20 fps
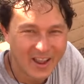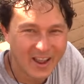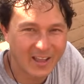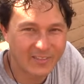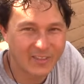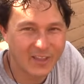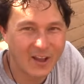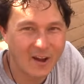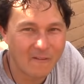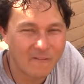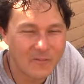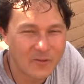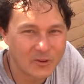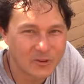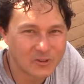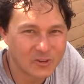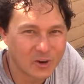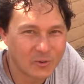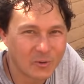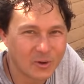at the health
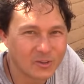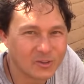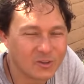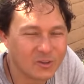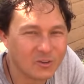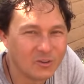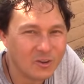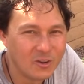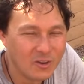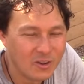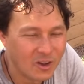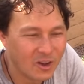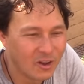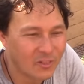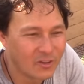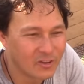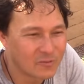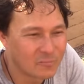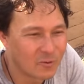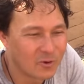food store I went to
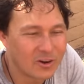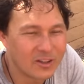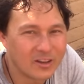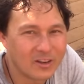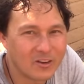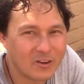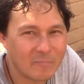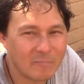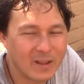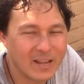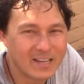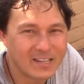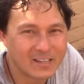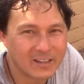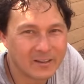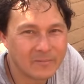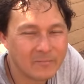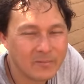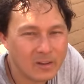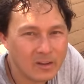this morning here in
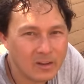Mesa.